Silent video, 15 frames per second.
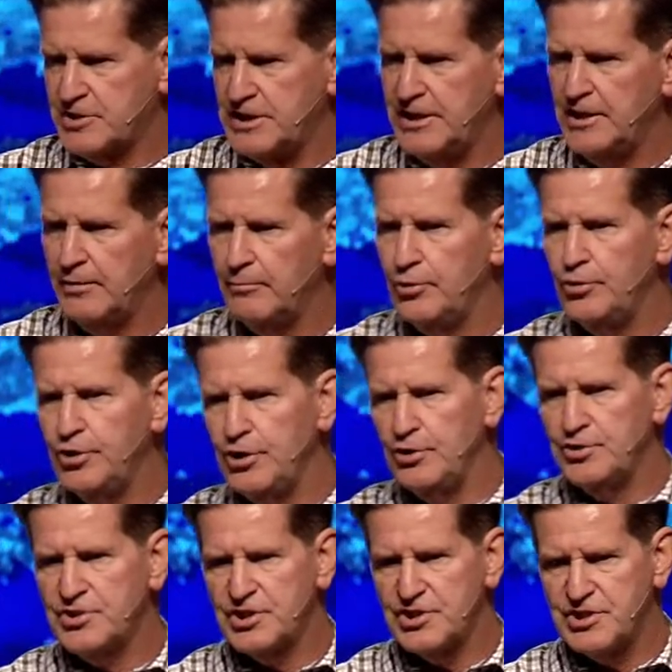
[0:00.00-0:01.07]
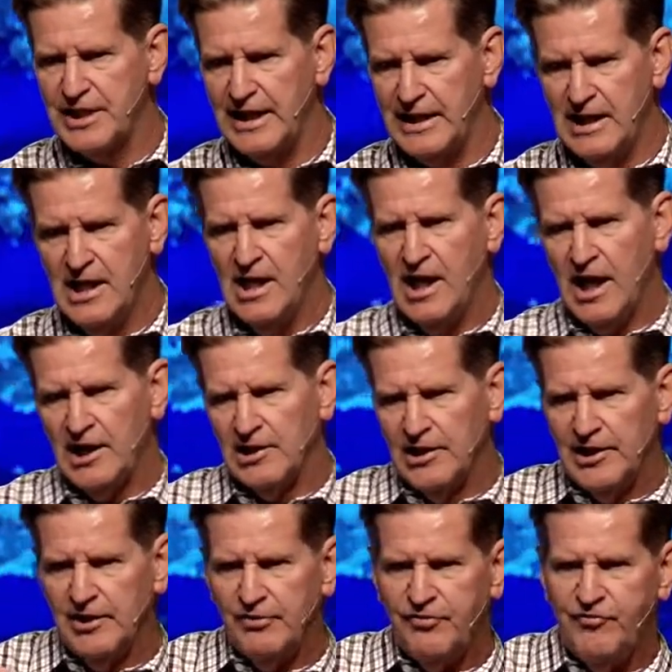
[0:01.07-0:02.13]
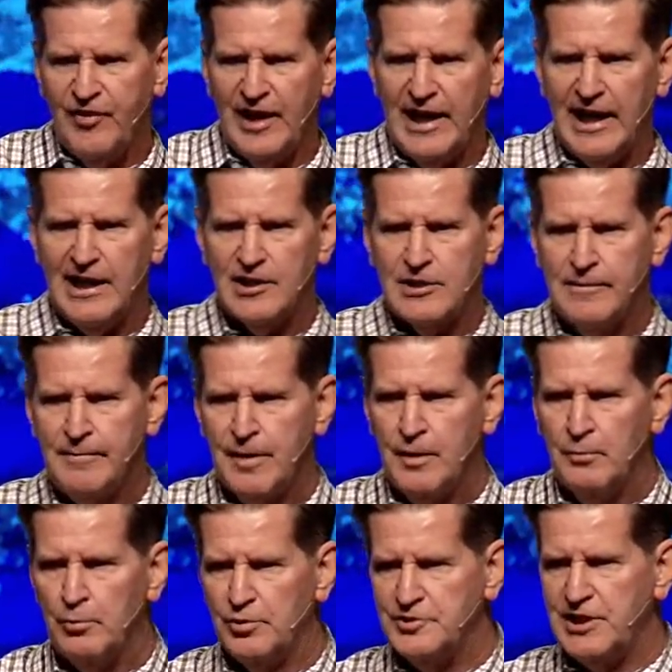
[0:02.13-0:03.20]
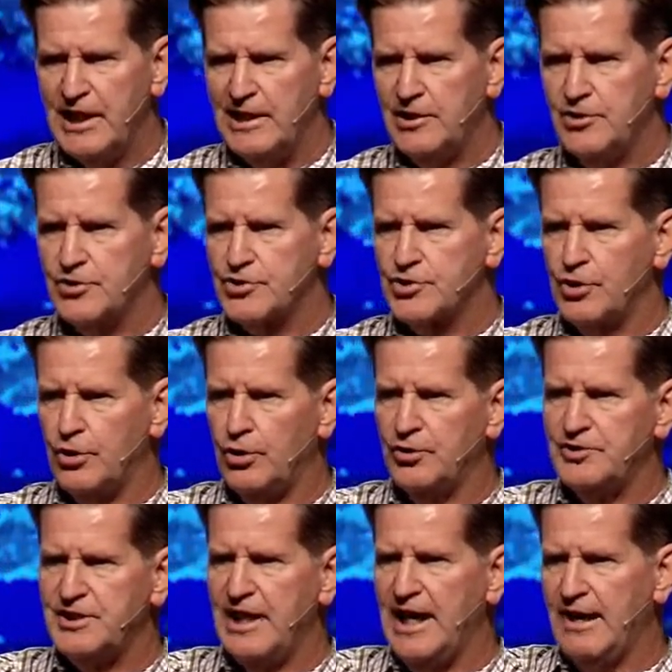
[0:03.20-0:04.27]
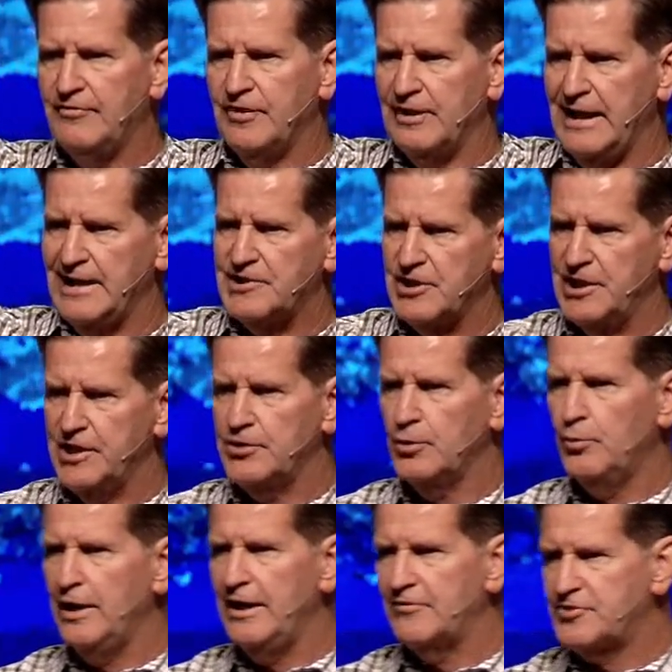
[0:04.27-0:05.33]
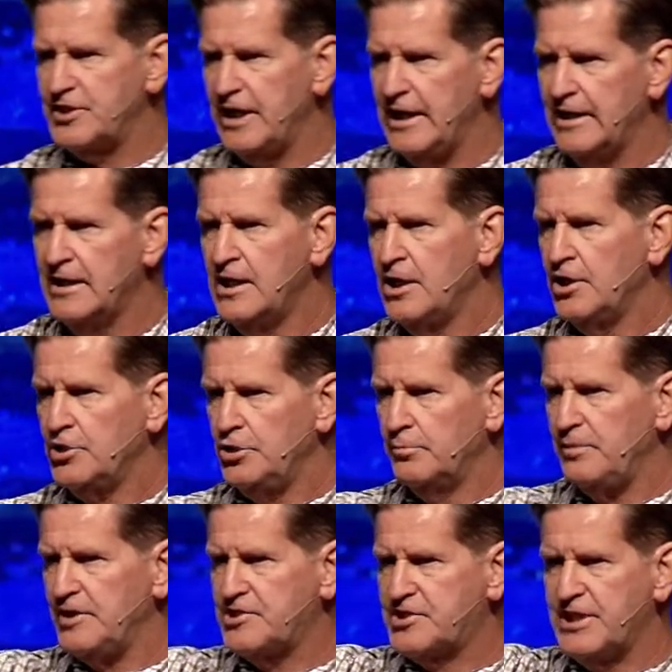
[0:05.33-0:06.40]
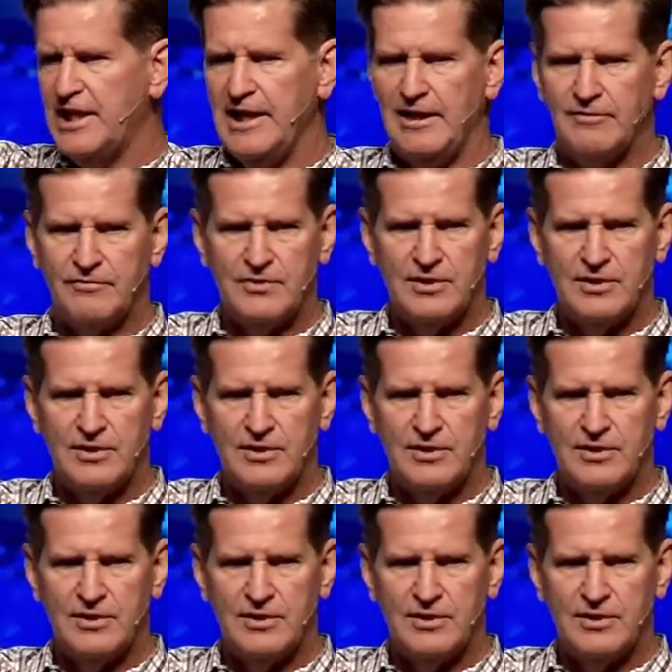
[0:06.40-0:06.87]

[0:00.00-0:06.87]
D.L. Moody used to say, A little faith will take your soul to heaven. That's another way of saying you'll be saved.